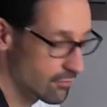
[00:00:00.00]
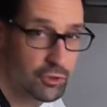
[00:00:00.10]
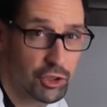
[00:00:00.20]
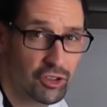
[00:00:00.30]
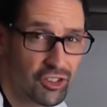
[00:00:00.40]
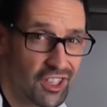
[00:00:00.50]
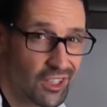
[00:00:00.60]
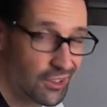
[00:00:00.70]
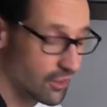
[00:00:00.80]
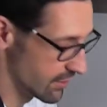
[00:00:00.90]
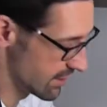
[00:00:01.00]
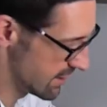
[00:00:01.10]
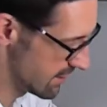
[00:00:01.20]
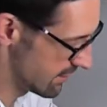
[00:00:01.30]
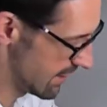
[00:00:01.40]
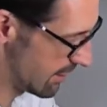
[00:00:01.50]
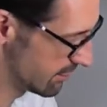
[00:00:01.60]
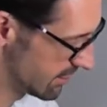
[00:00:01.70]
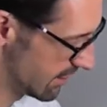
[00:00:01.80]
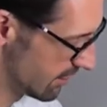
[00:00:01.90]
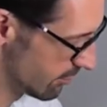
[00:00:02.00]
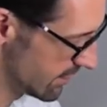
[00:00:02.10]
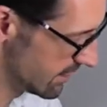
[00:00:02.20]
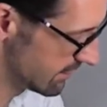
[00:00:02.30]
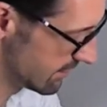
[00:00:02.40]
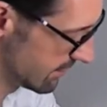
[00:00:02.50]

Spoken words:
just sealed on the outside of the meat.